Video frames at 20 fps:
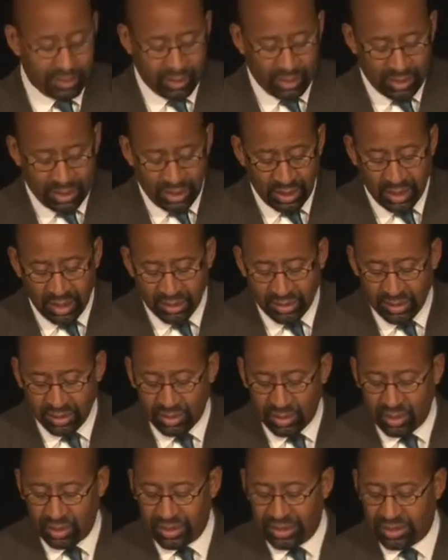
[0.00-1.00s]
while
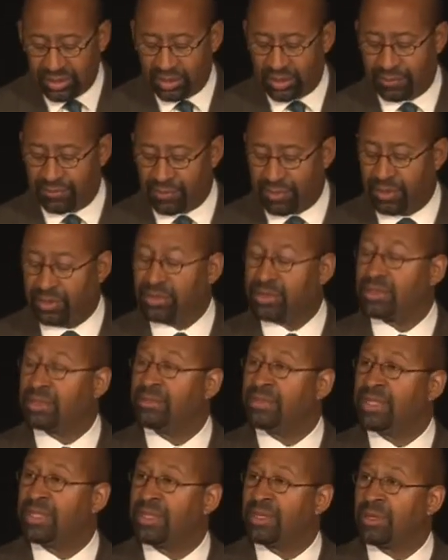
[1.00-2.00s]
also holistic approach to
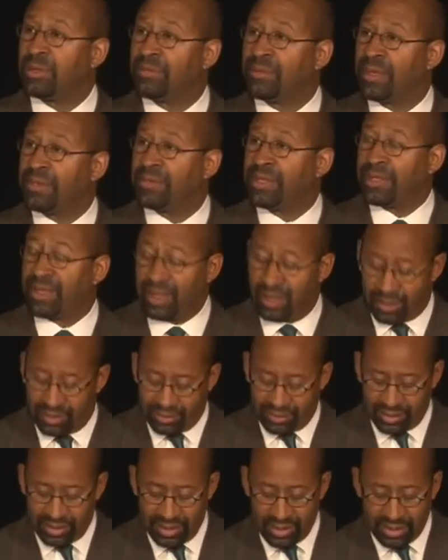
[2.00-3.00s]
meeting our public
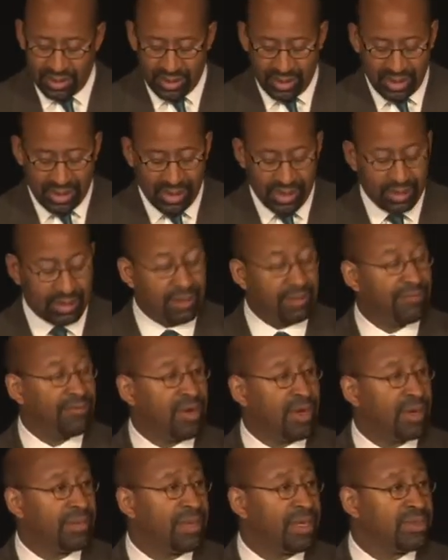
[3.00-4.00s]
health and
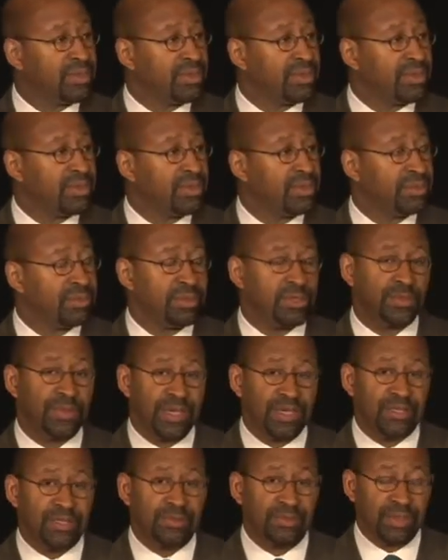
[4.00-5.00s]
environmental
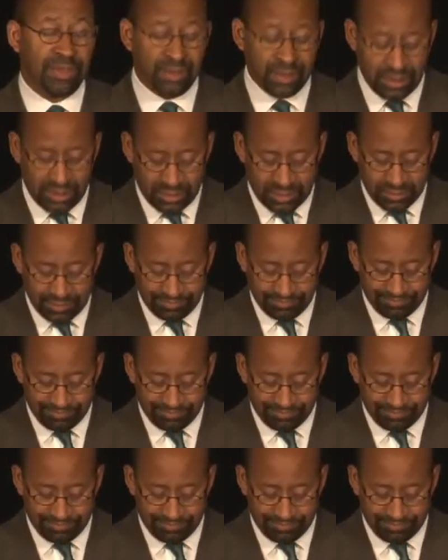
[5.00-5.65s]
responsibilities.